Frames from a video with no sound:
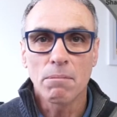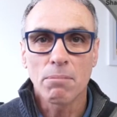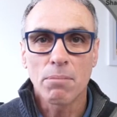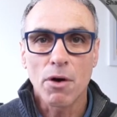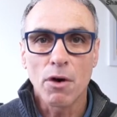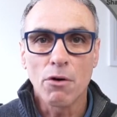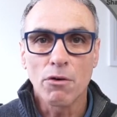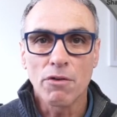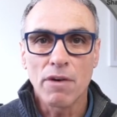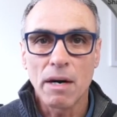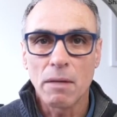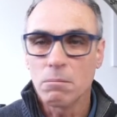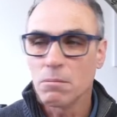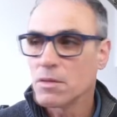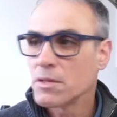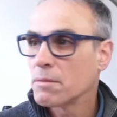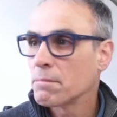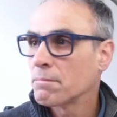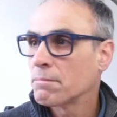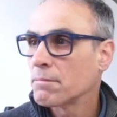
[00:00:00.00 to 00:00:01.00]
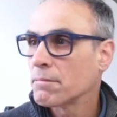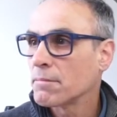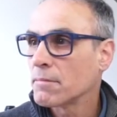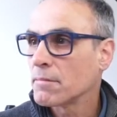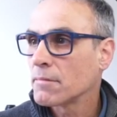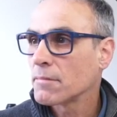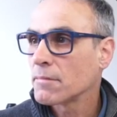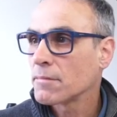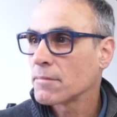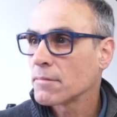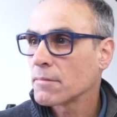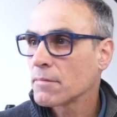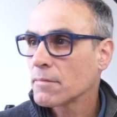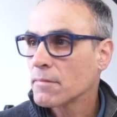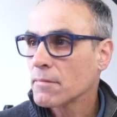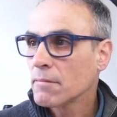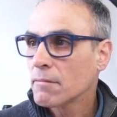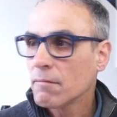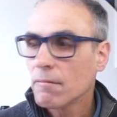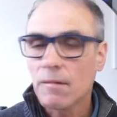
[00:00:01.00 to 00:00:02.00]
programs.
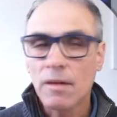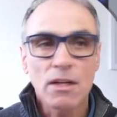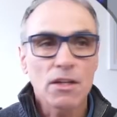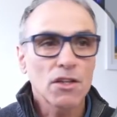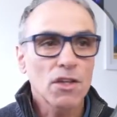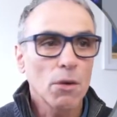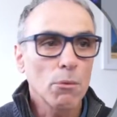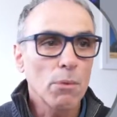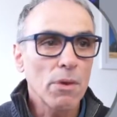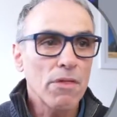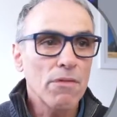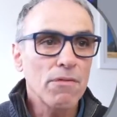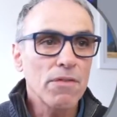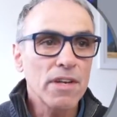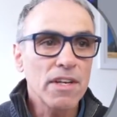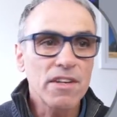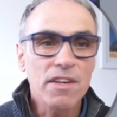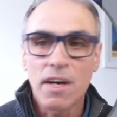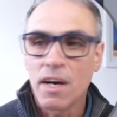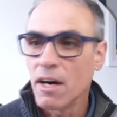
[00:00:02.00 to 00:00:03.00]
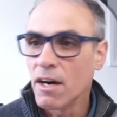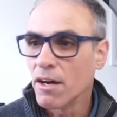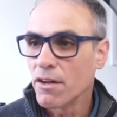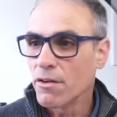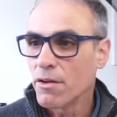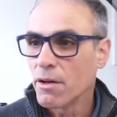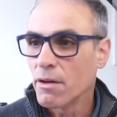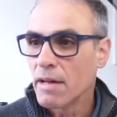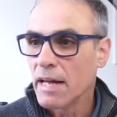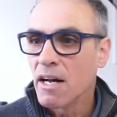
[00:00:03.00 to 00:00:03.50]
So with Vidyard,